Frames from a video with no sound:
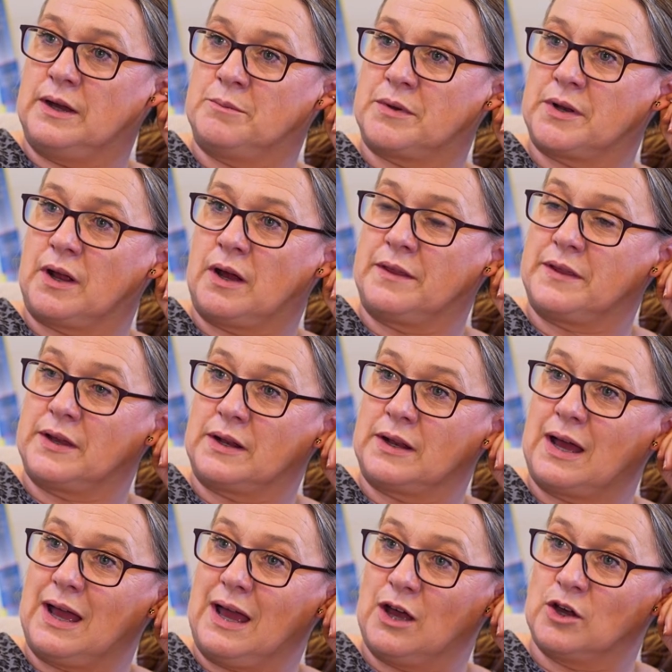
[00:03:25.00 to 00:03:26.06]
but I think
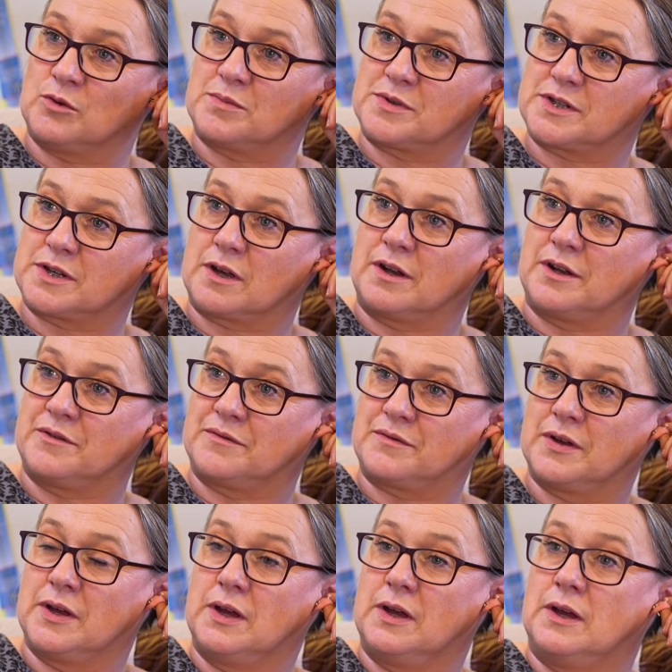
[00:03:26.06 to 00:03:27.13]
that helps to kind of
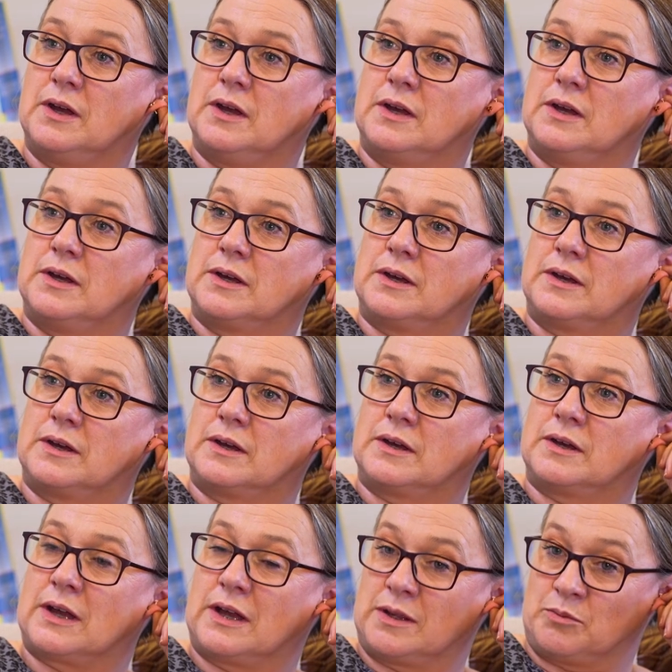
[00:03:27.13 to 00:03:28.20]

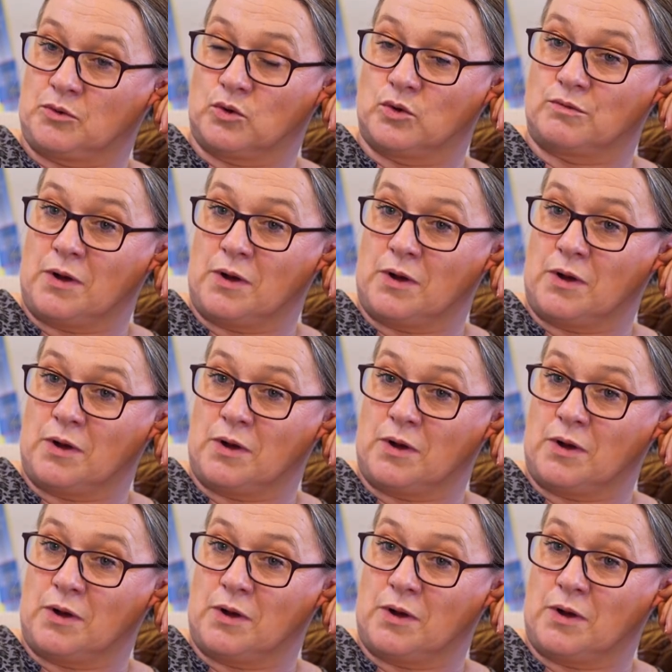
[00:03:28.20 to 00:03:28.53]
get the ball